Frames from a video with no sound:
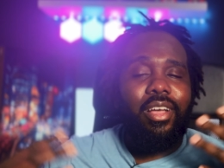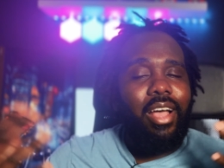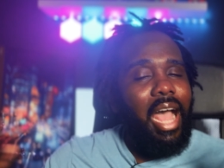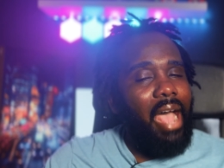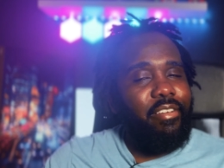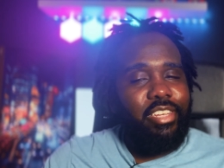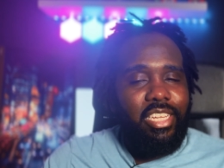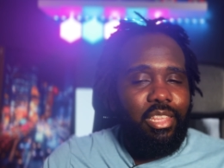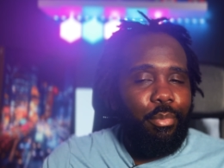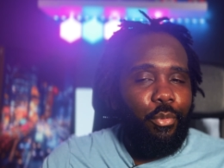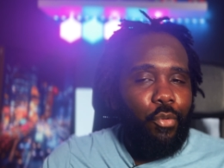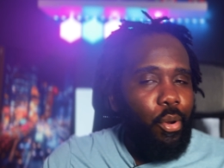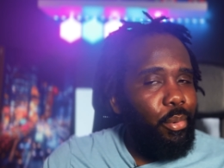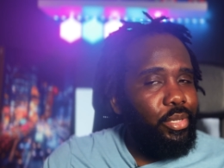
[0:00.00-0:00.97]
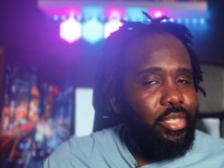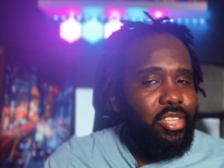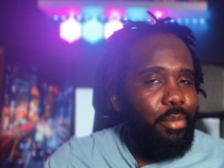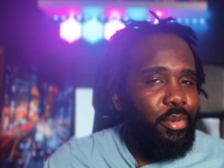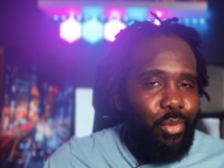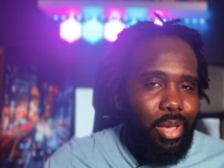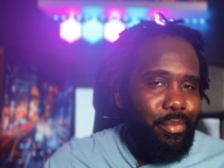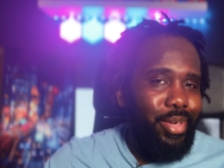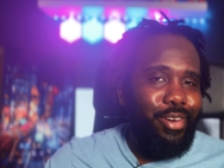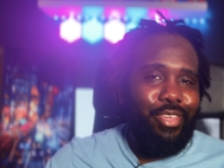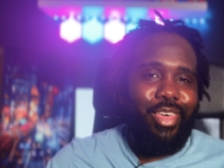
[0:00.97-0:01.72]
Obviously, the performance is going to be way better